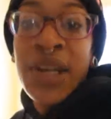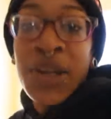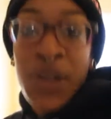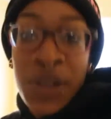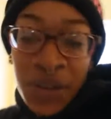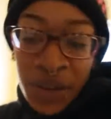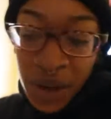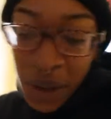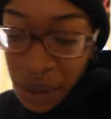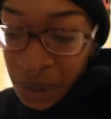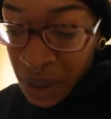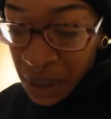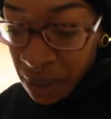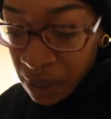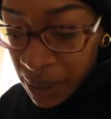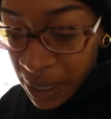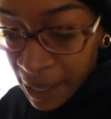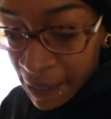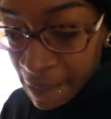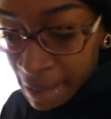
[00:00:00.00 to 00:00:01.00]
I don't even know where to
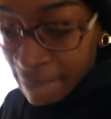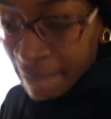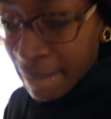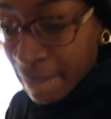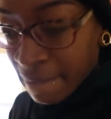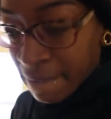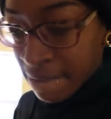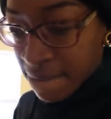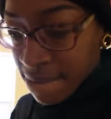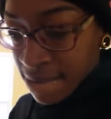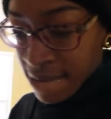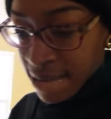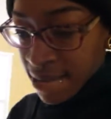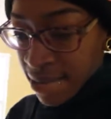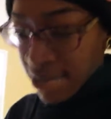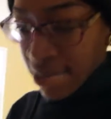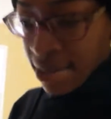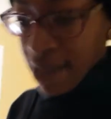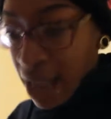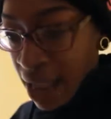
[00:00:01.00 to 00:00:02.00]
begin.
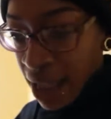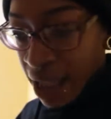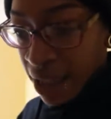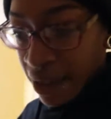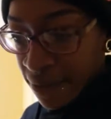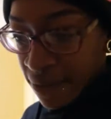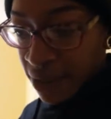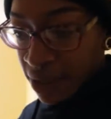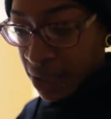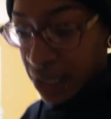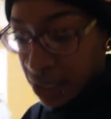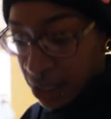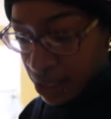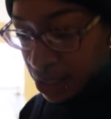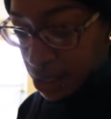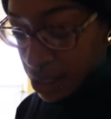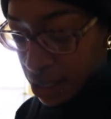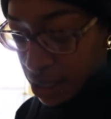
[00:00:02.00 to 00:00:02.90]
I haven't